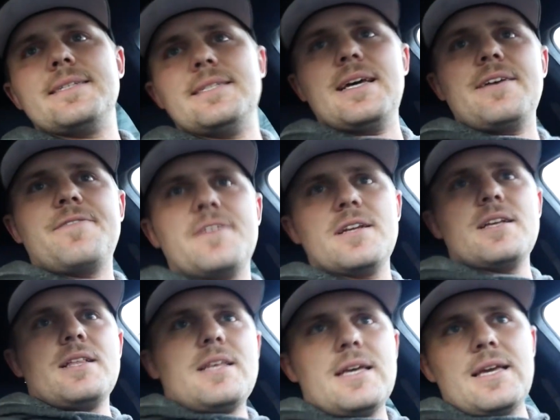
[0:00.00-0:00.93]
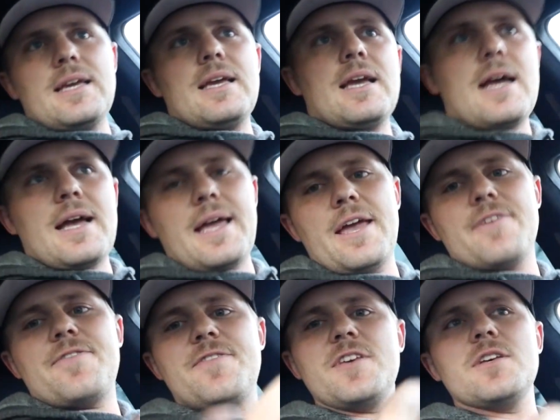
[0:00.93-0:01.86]
definitely,
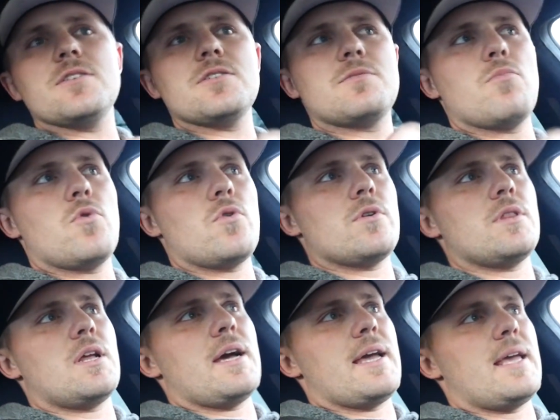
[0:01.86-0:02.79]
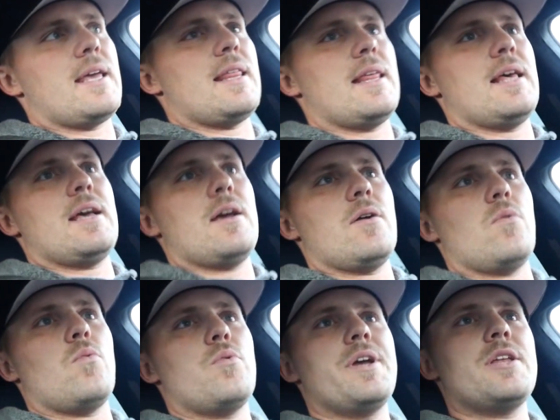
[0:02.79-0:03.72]
it feels more like
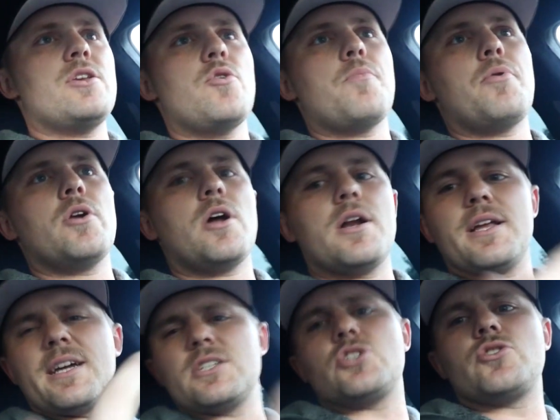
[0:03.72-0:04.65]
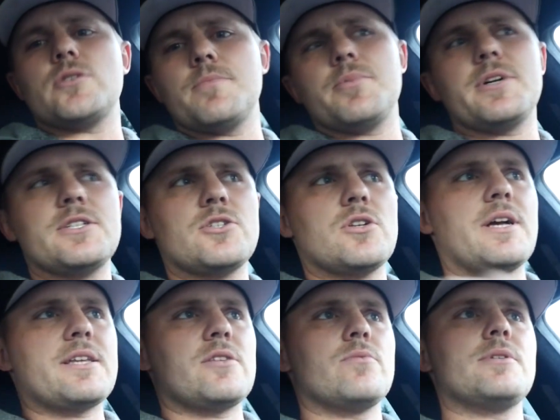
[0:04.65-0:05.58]
when you put on like a strut brace or
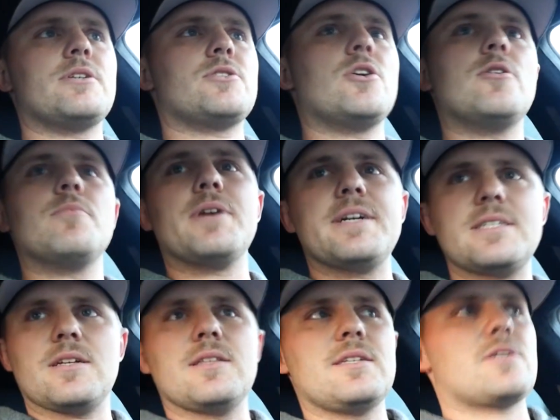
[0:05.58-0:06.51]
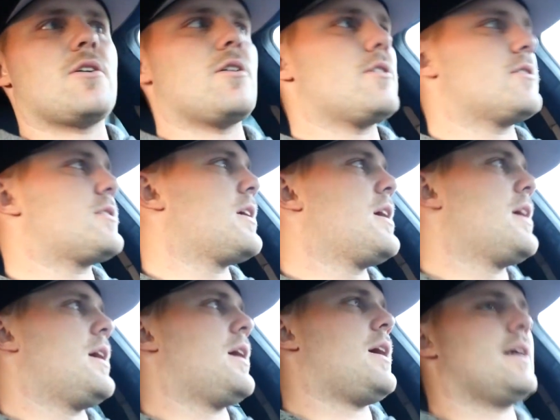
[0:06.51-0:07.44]
like the rear toe brace on these cars.
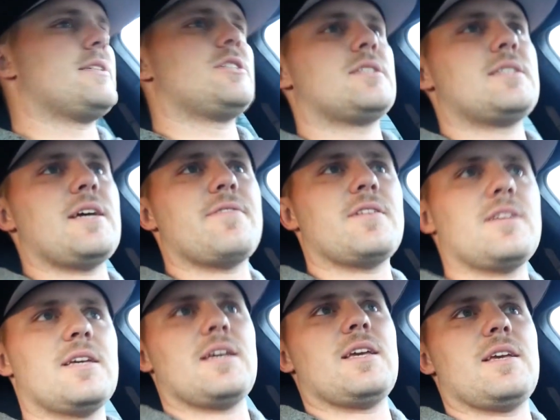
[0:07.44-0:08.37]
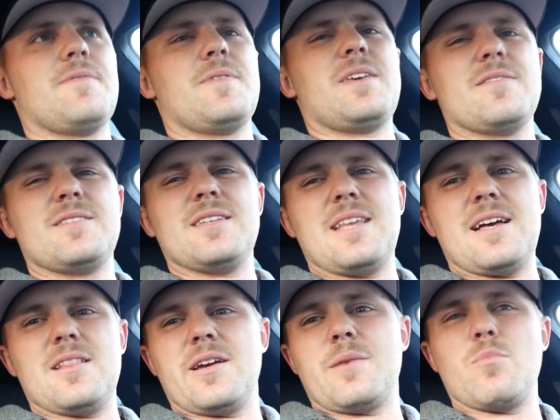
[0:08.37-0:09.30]
Just definitely gives it
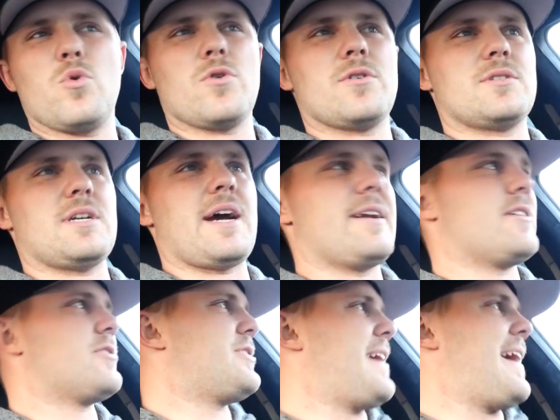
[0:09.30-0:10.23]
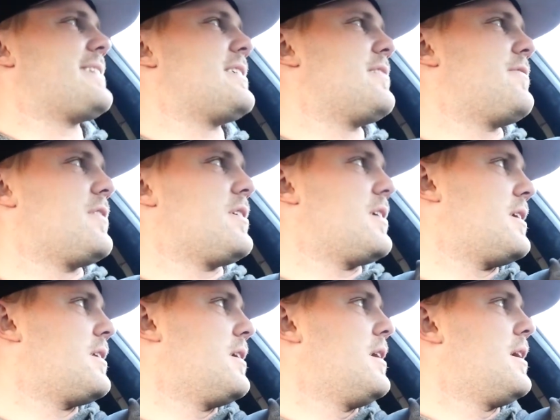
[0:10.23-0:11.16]
that like more tighter chassis
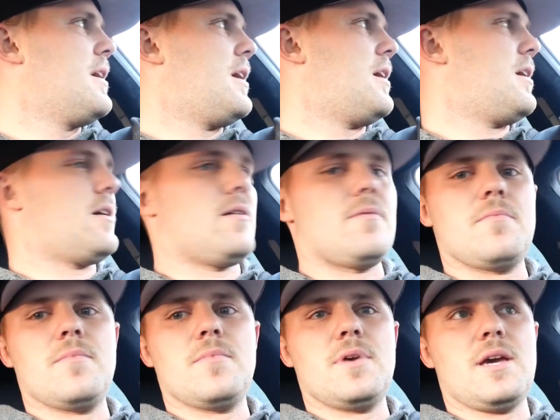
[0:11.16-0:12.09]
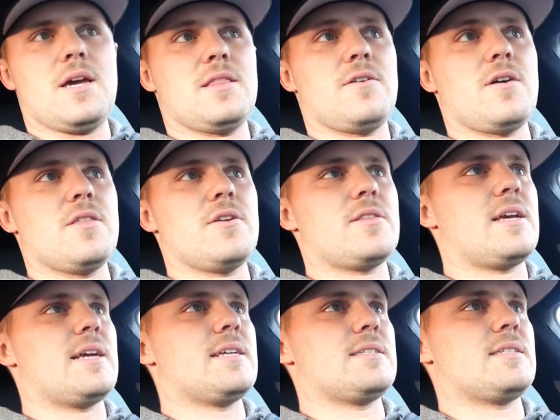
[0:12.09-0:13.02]
feeling. And the other
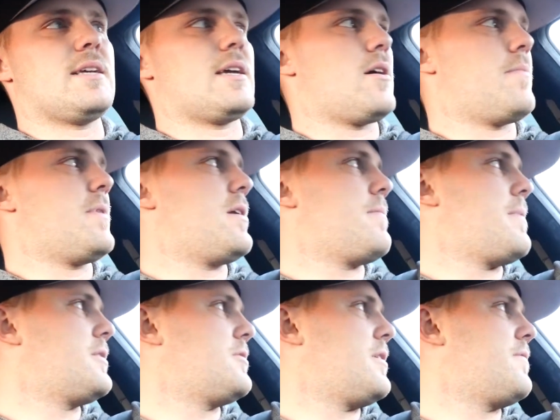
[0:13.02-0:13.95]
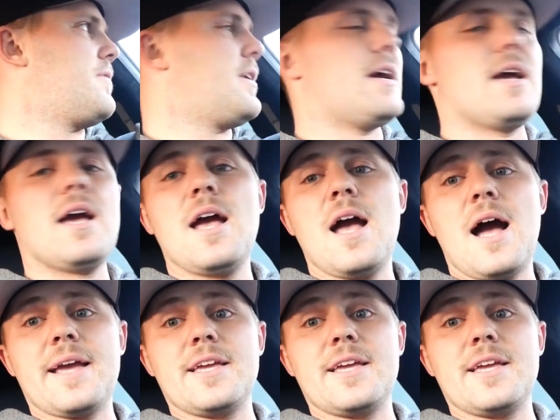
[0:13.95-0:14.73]
thing is like coming out of my driveway, I